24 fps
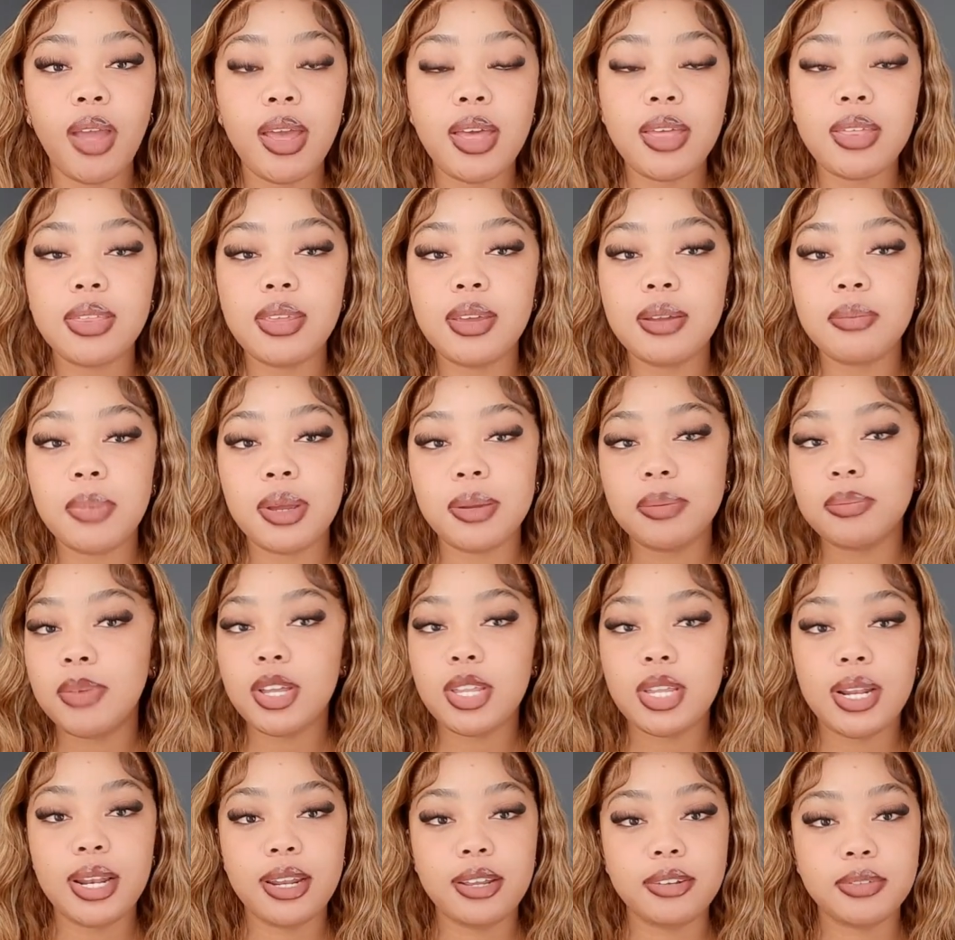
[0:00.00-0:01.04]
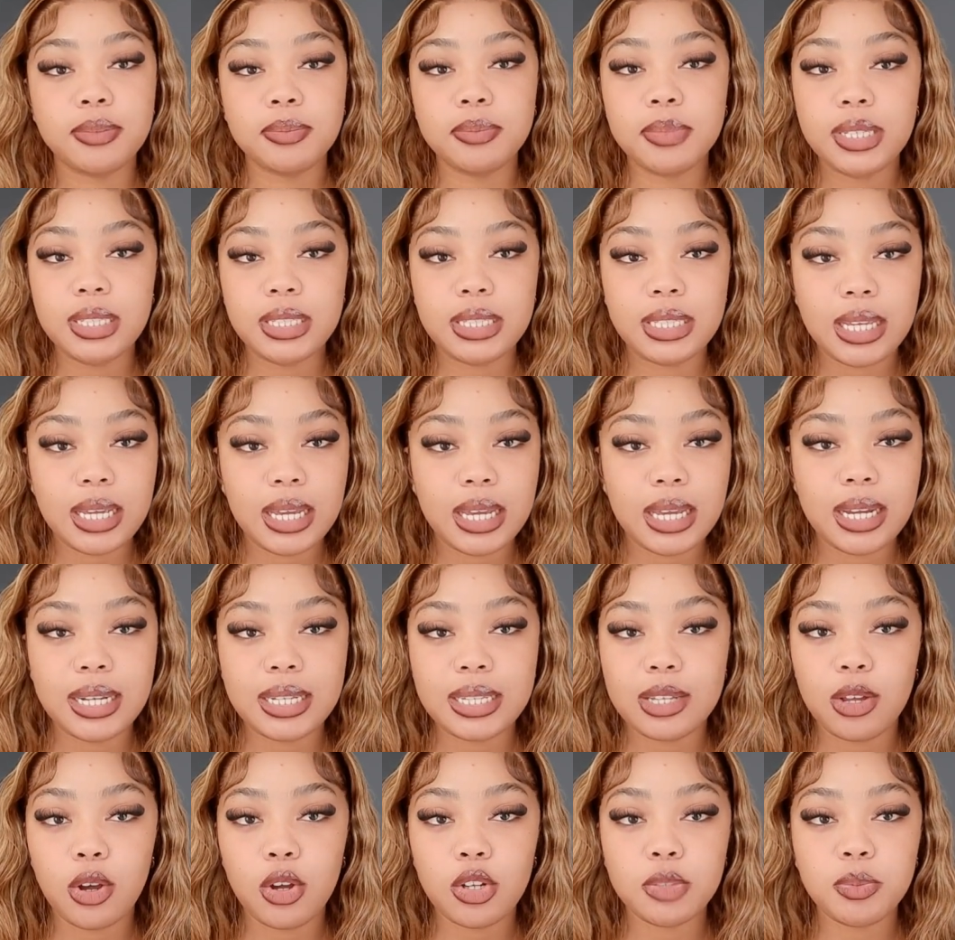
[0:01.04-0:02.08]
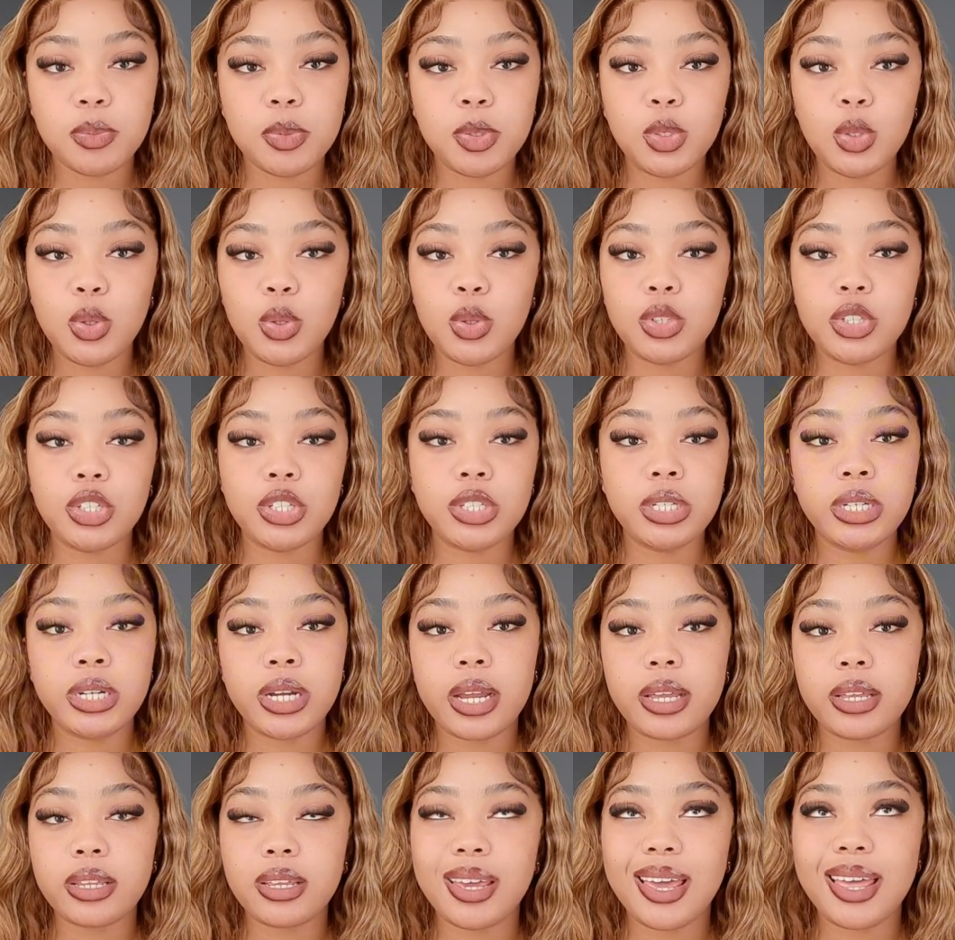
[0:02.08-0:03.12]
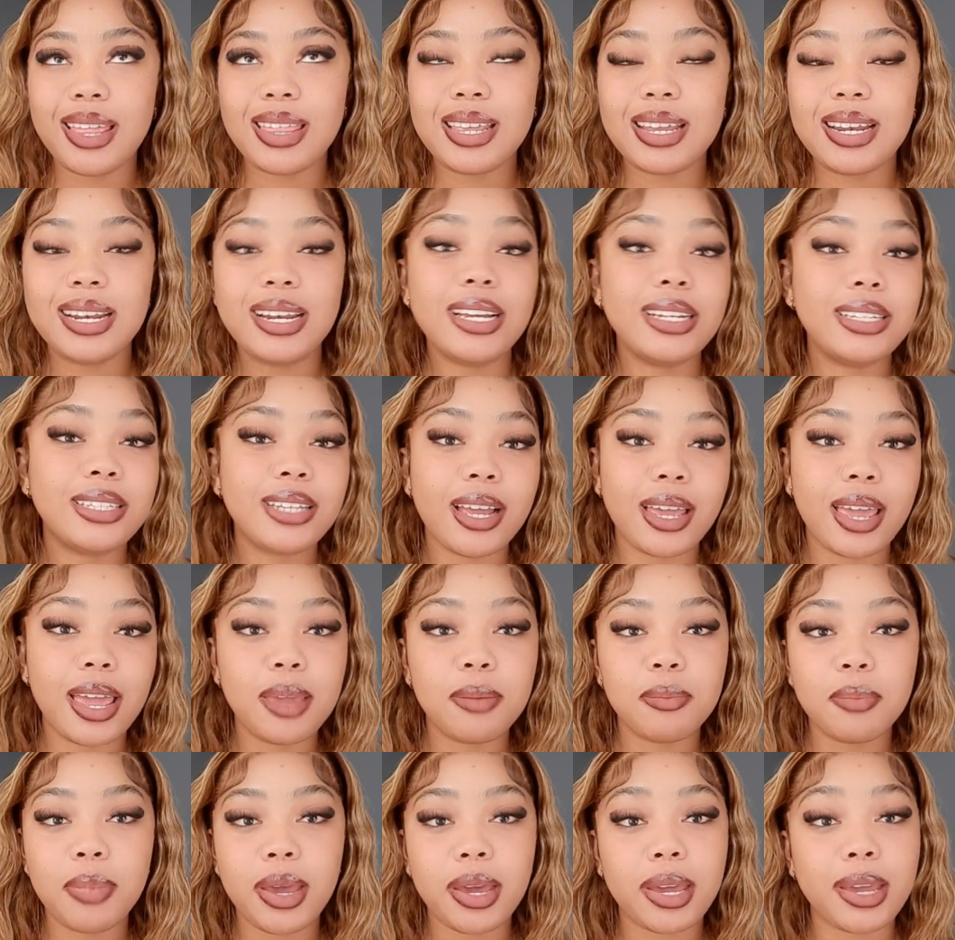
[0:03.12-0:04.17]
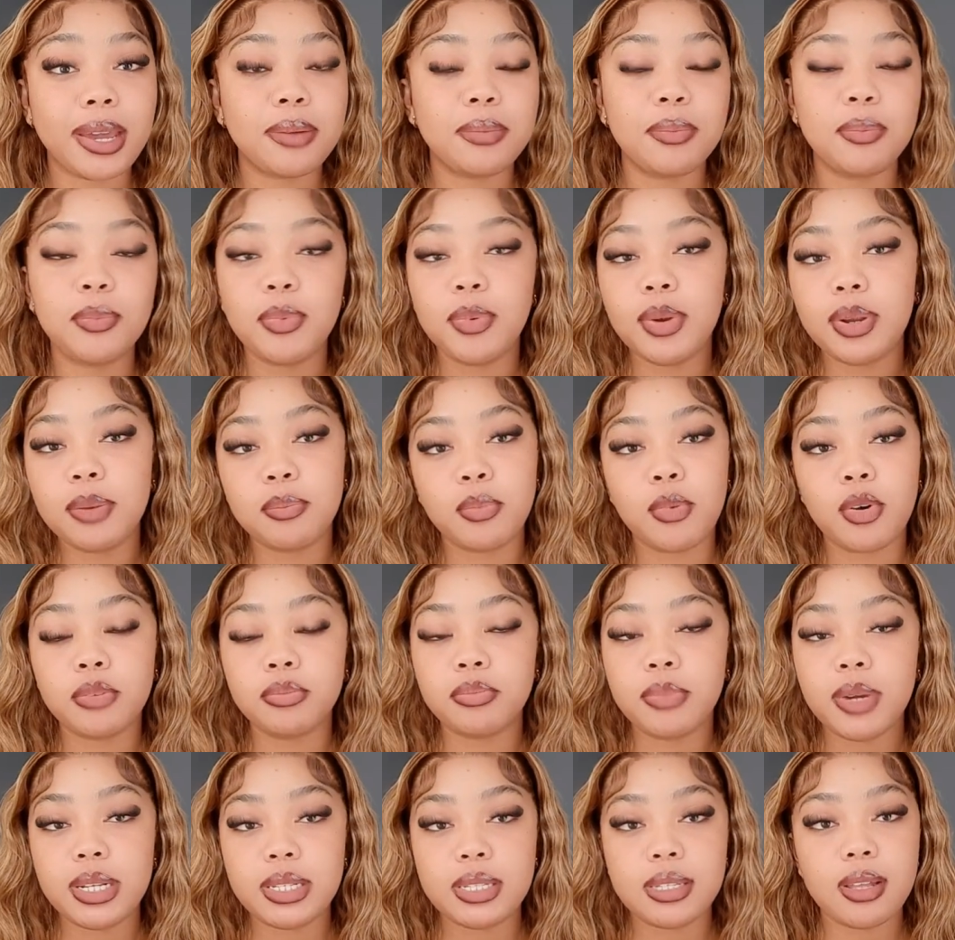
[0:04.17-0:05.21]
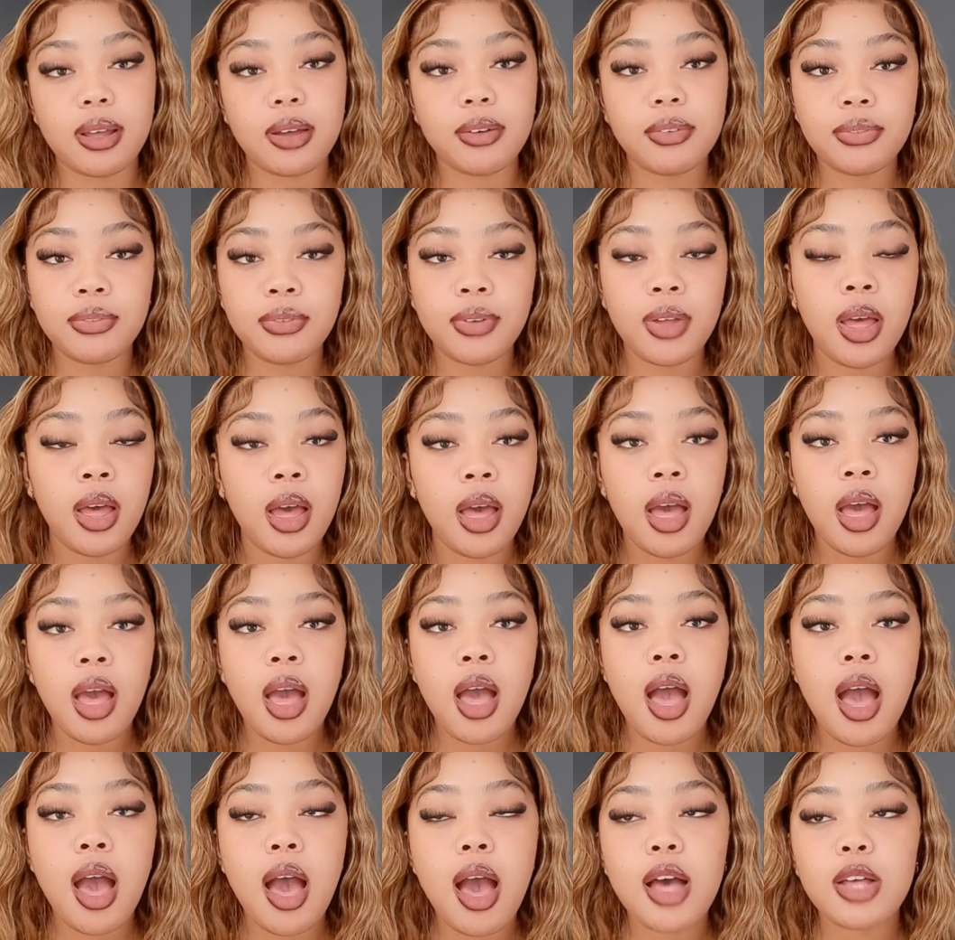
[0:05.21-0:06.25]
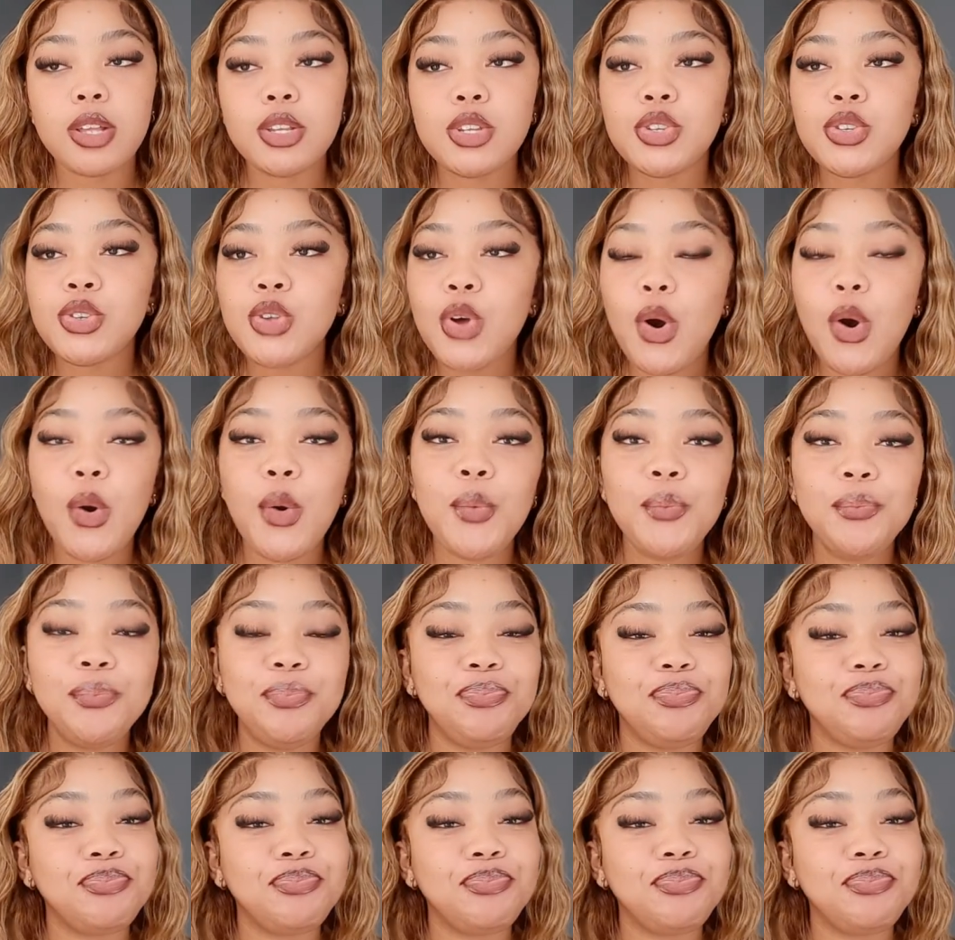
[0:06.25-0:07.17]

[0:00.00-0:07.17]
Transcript: and then my mother left me there in the hospital, and then later came back and brought my stuff. So